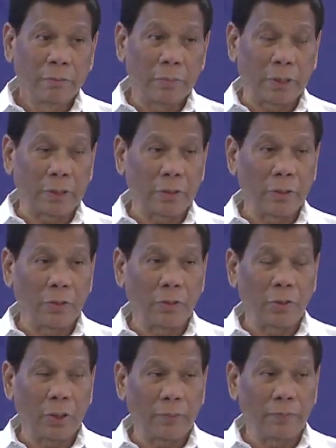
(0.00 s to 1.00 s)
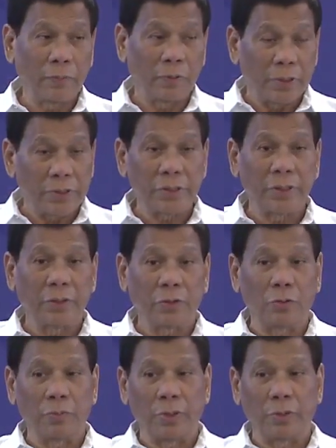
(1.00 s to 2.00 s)
but you have to listen
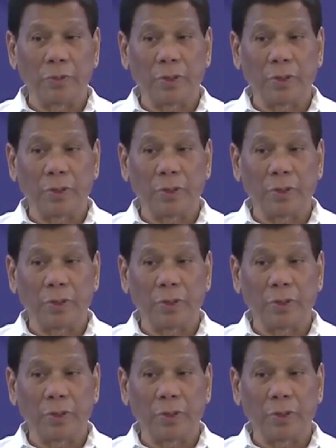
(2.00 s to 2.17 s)
to me